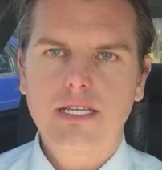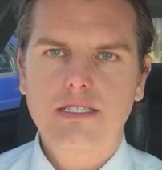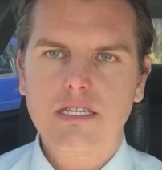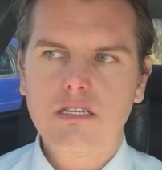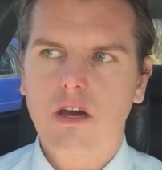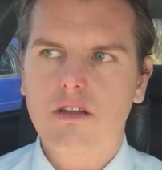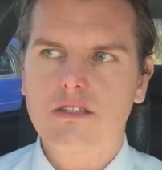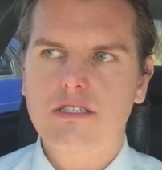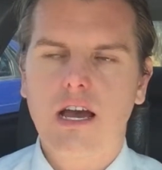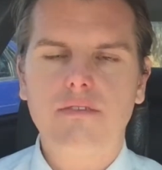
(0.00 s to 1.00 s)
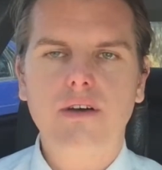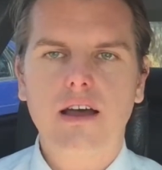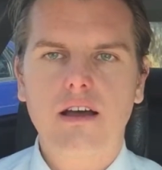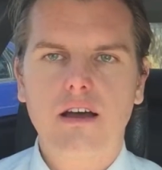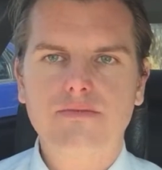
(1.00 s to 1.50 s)
he did notice
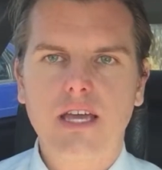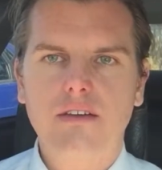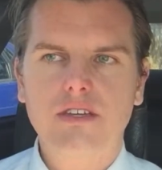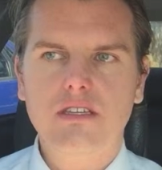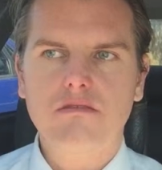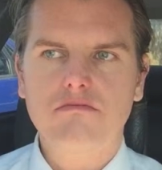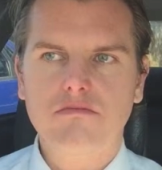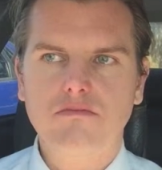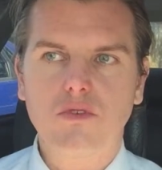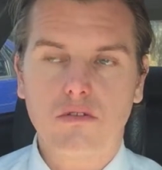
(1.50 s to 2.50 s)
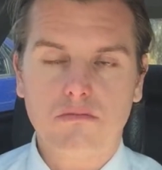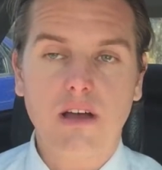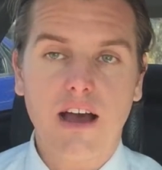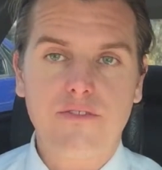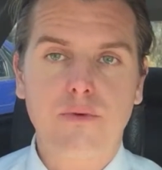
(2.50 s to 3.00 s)
after having
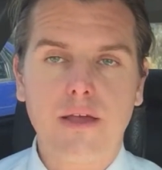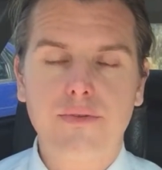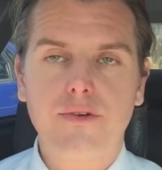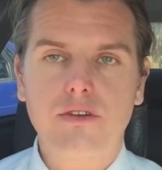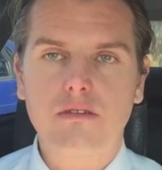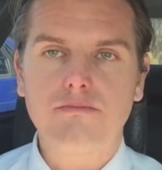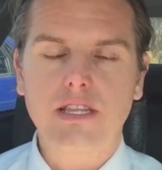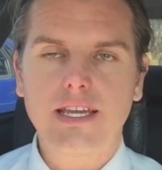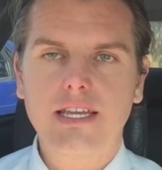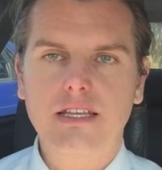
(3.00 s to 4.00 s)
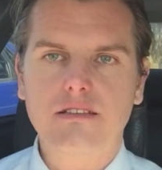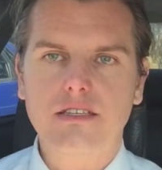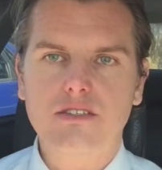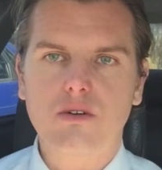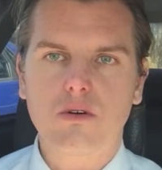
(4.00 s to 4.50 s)
halfway through completing
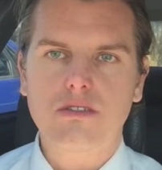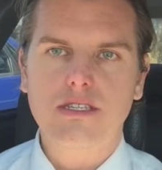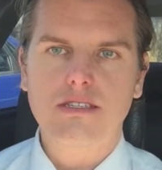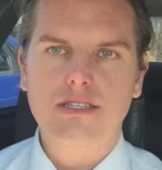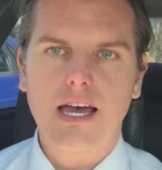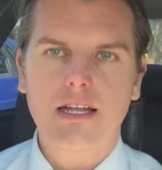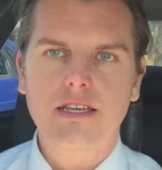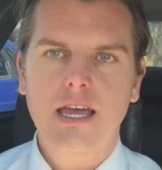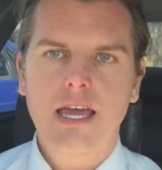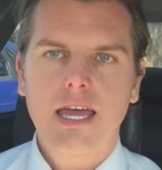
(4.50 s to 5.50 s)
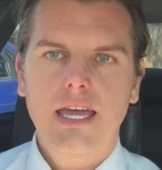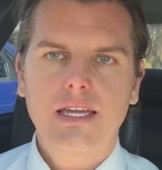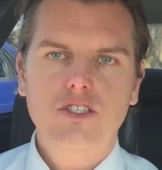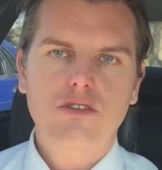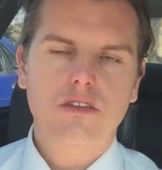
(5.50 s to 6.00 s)
this course is that
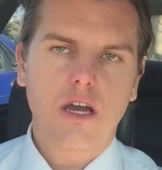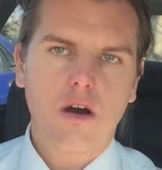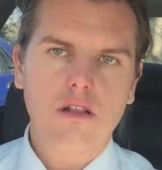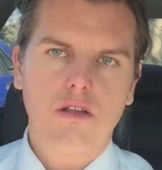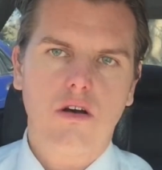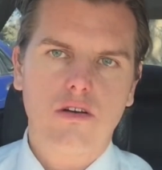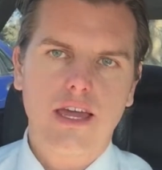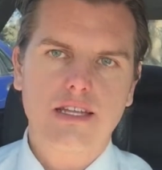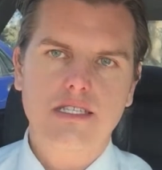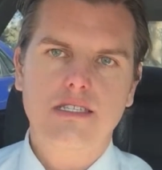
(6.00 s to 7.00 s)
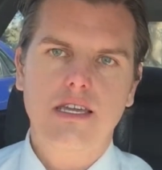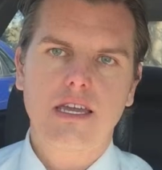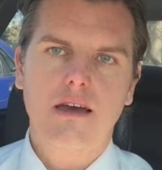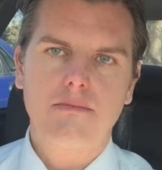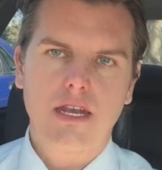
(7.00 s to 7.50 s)
he should go along and
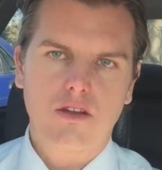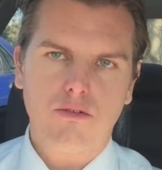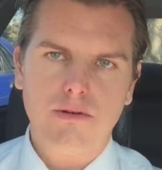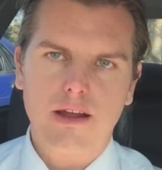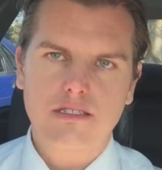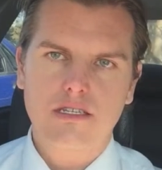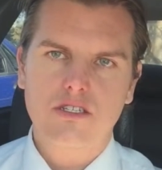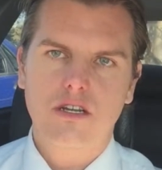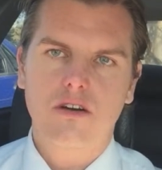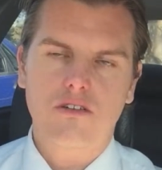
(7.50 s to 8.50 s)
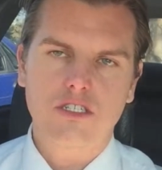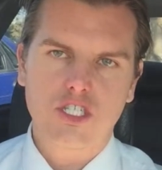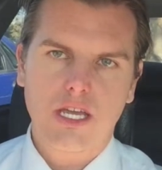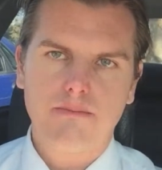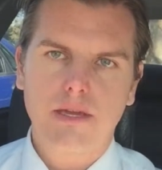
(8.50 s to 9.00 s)
see a medical practitioner or a
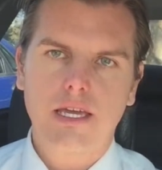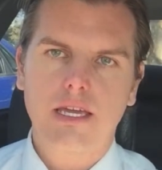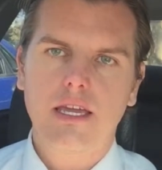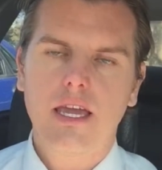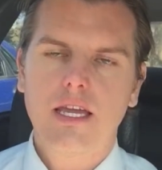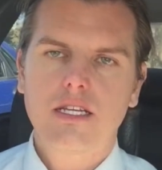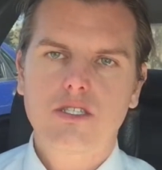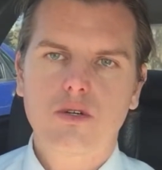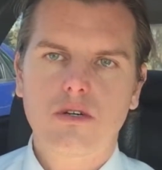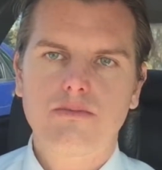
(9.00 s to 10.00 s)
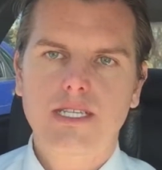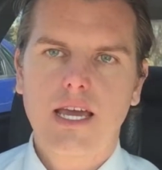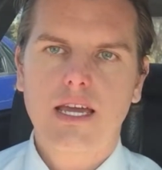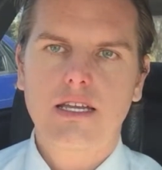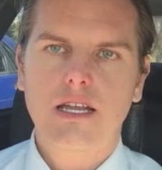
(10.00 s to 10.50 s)
GP to
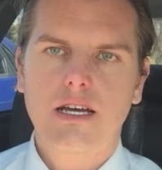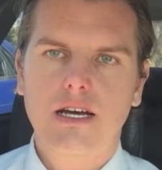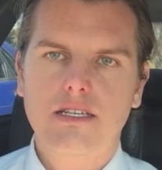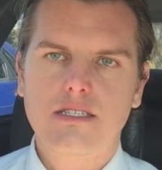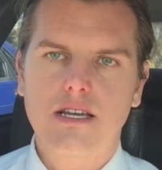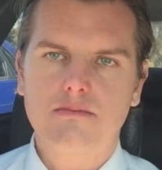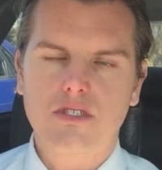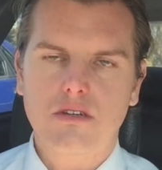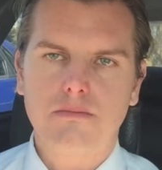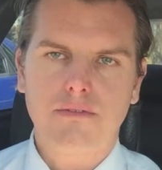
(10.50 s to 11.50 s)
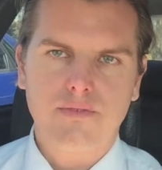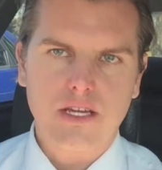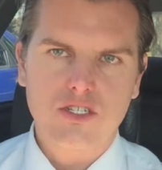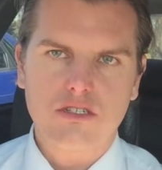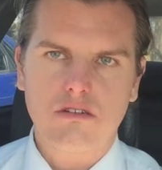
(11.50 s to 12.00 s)
obtain some sort of
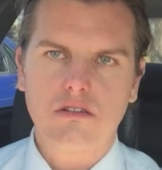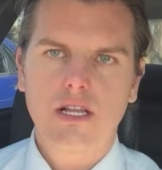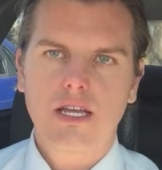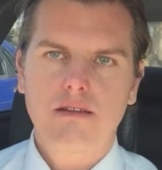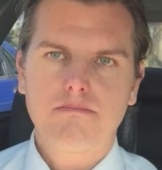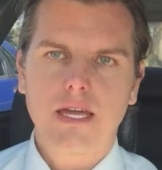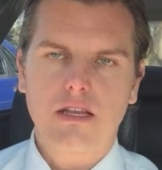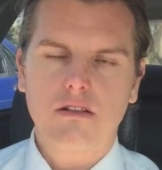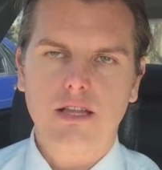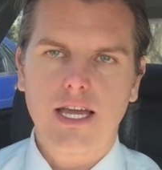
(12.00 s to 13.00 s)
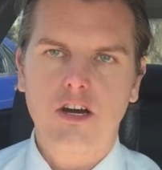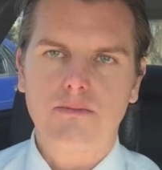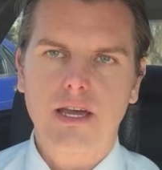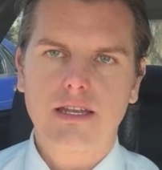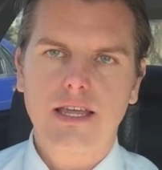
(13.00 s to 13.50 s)
professional medical
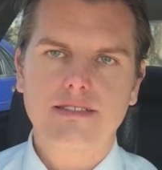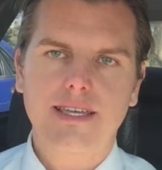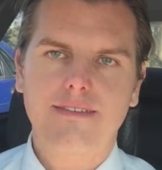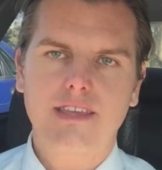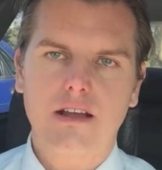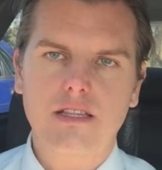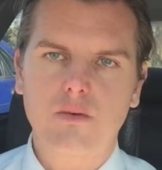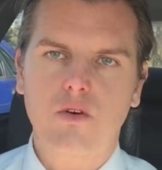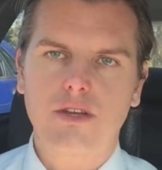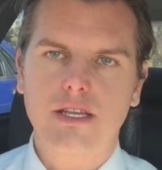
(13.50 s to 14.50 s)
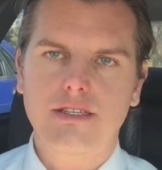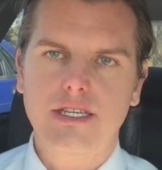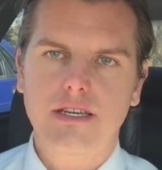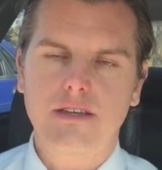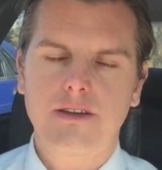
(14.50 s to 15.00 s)
help, and that's exactly what he
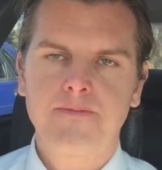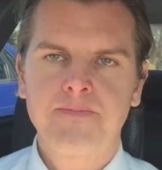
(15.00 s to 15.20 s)
did.